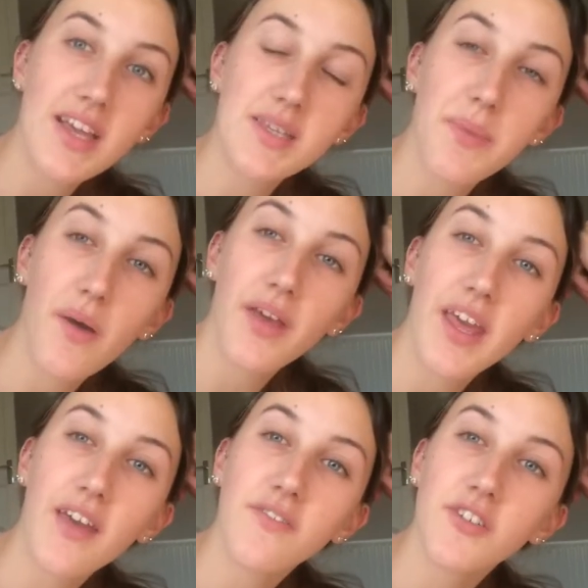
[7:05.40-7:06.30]
is about
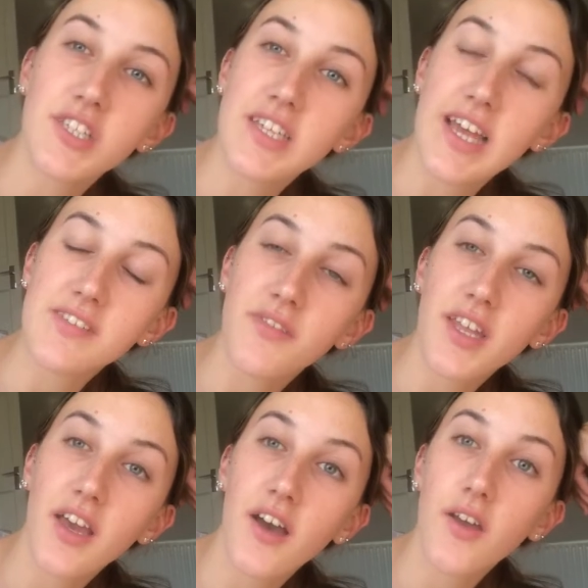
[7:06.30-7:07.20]
it for today's
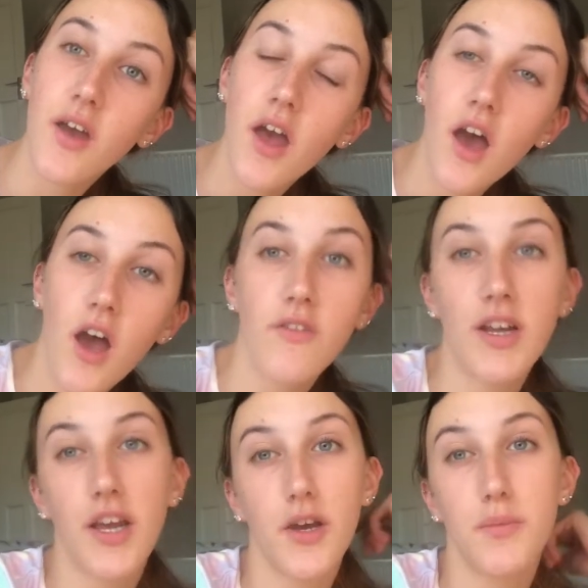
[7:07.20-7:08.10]
video. I really
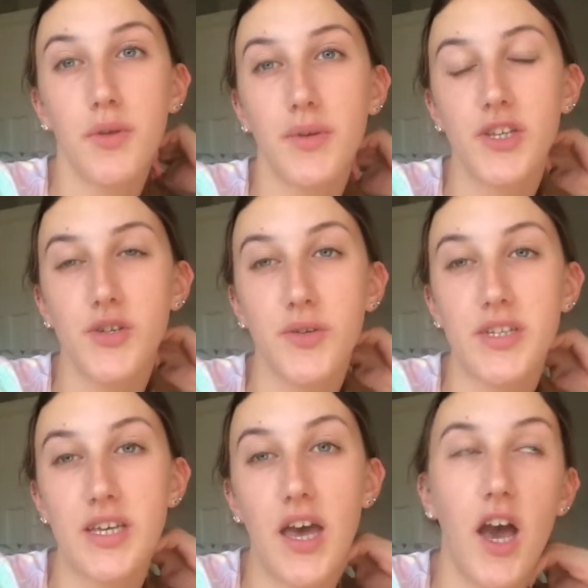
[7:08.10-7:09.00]
hope you enjoyed
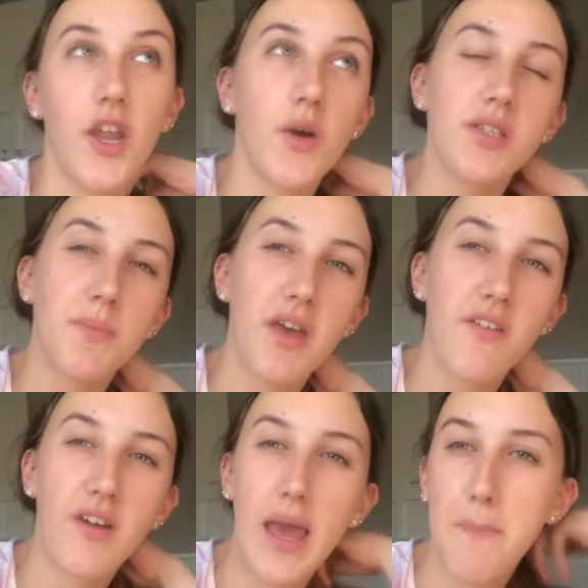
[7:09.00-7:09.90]
it. I know it was a bit of
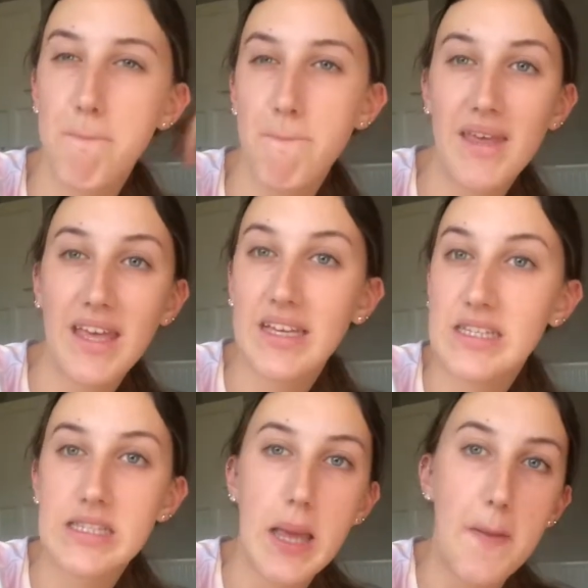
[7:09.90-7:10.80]
a
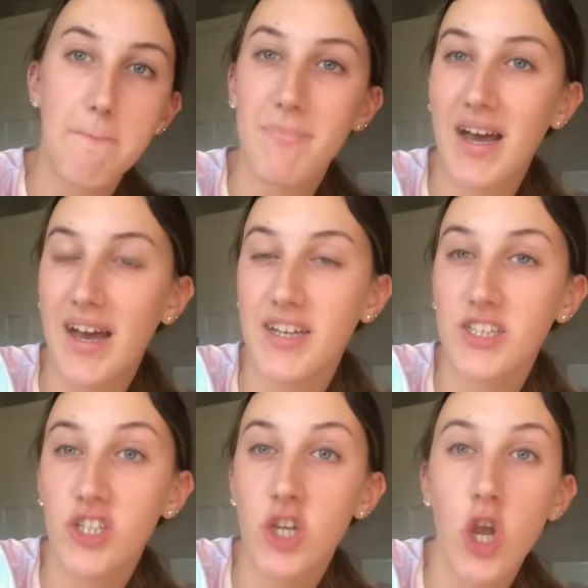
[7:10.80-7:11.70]
mix, a
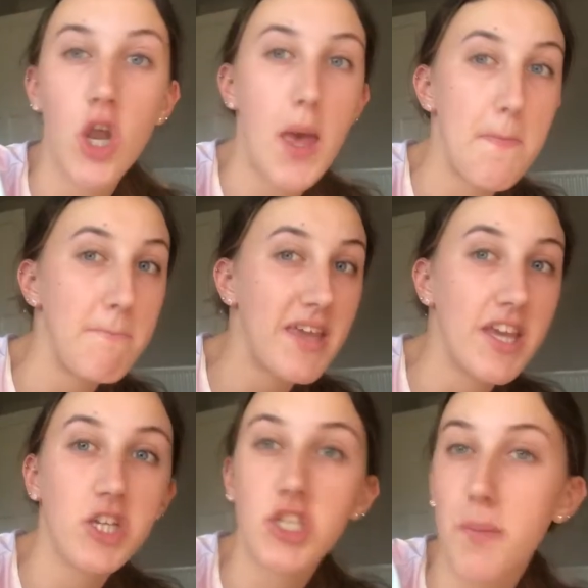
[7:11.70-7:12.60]
match, a
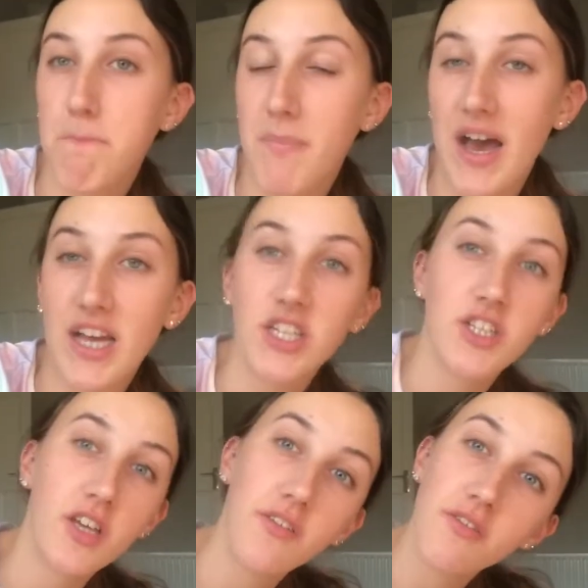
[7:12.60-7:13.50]
mish-mash
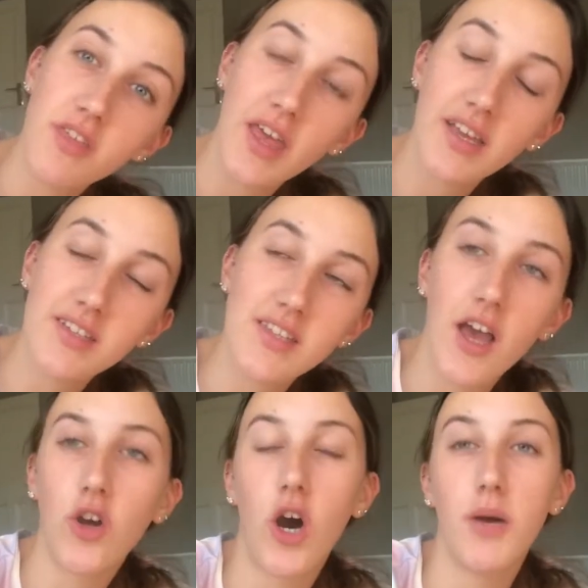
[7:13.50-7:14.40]
of things that I
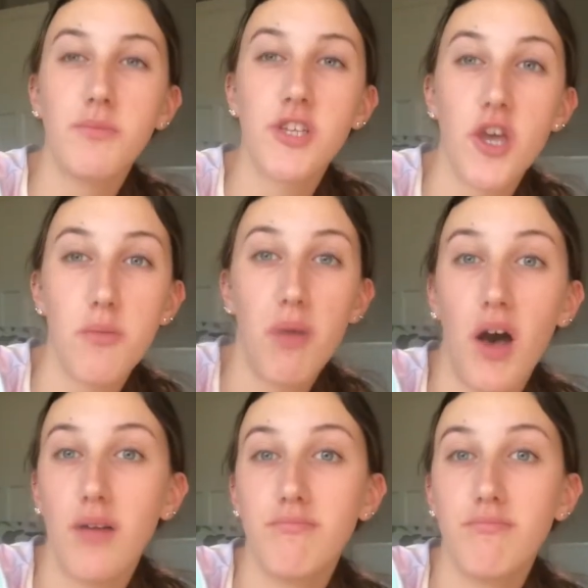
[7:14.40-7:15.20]
got up to, but